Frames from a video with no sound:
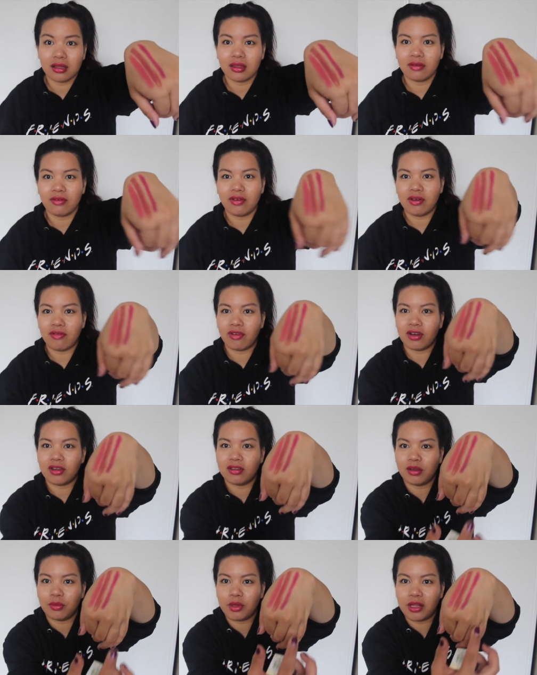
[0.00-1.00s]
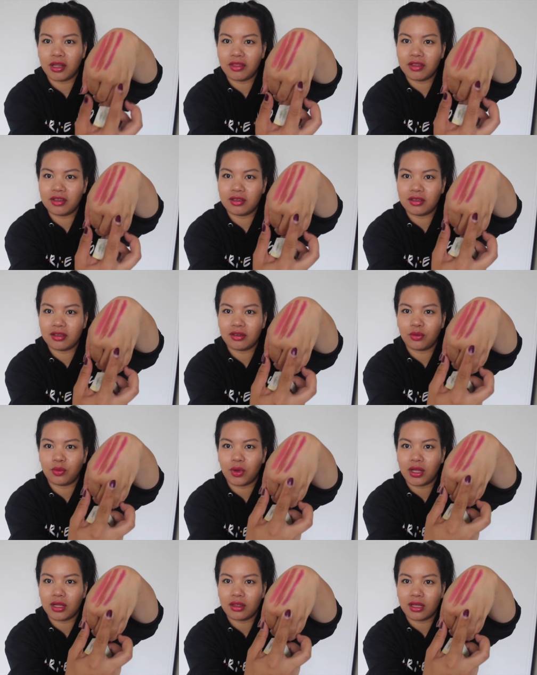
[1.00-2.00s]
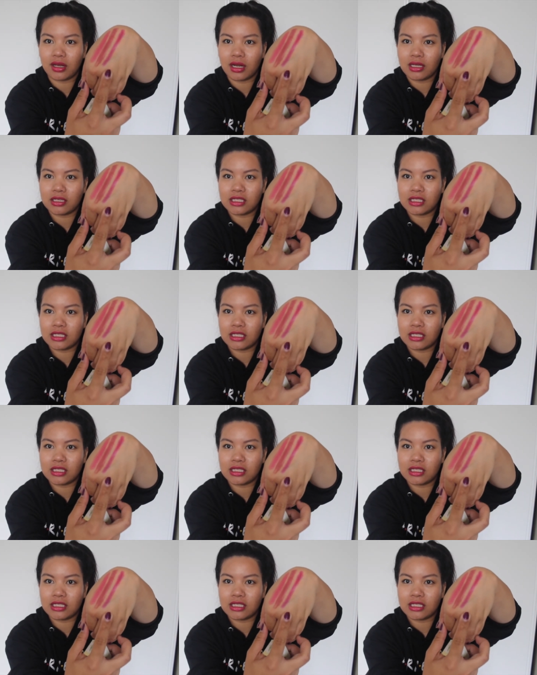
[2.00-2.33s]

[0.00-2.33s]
they're very very similar this is the one that I